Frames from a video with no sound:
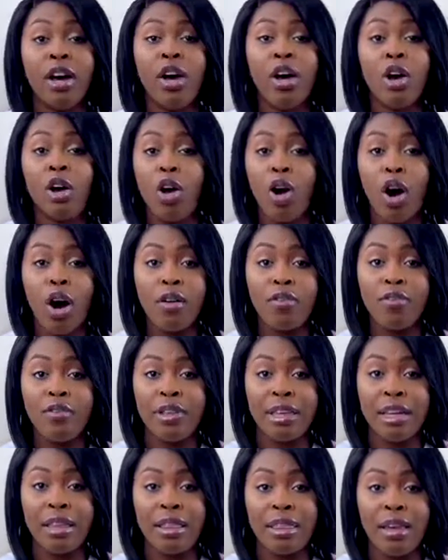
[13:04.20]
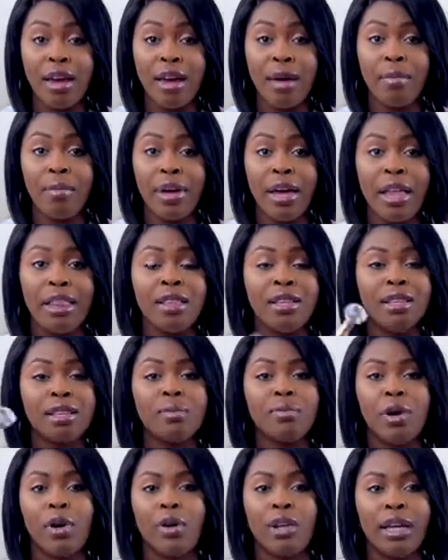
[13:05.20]
coffee in them and the
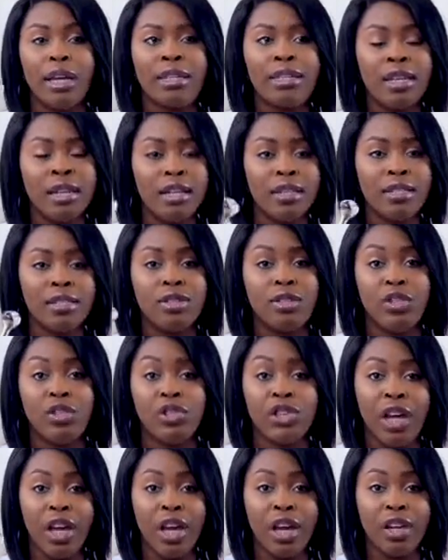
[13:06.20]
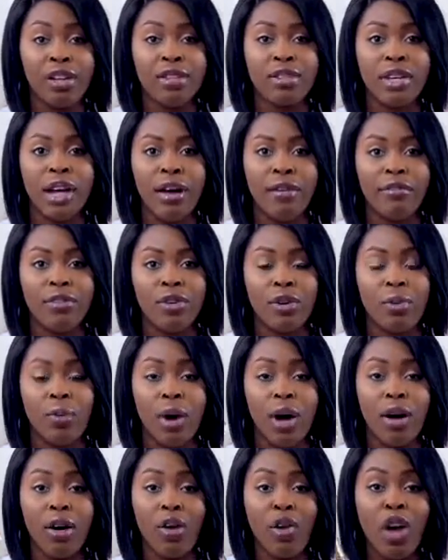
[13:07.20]
smell like tends to change after a
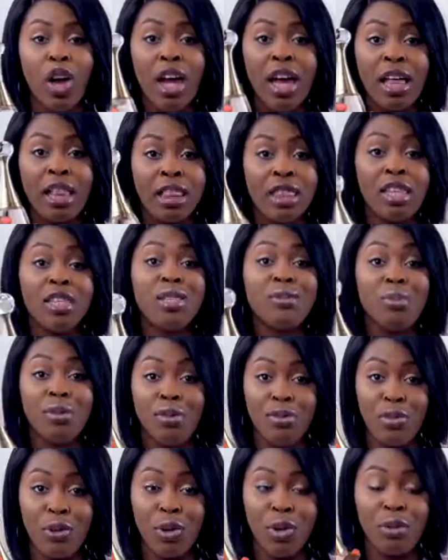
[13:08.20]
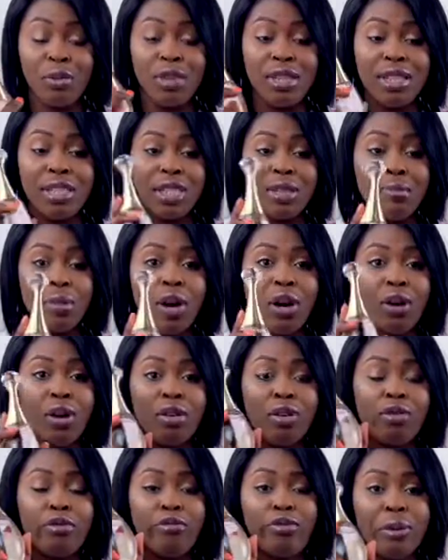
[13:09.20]
while, this perfume, the
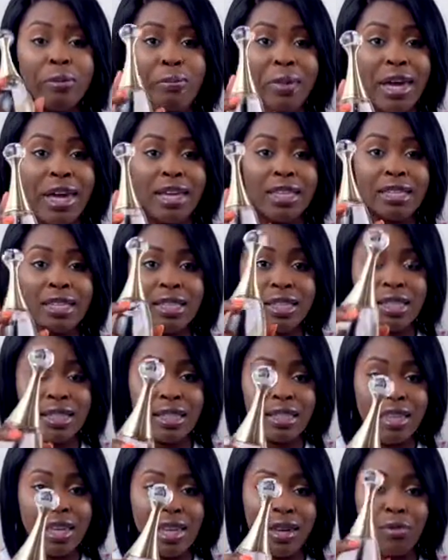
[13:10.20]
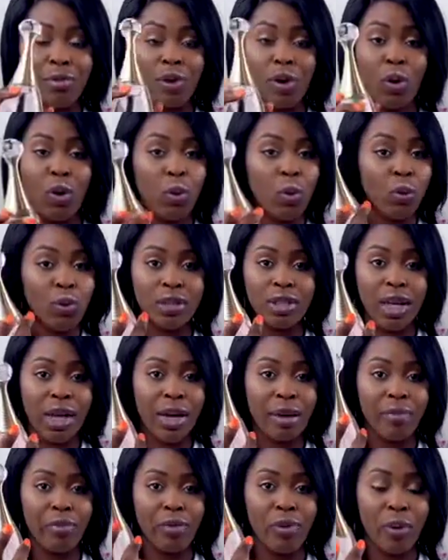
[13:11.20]
smell remains the same the whole
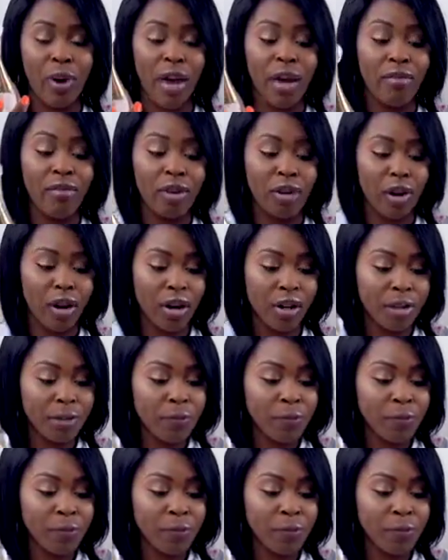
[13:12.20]
time you have it on.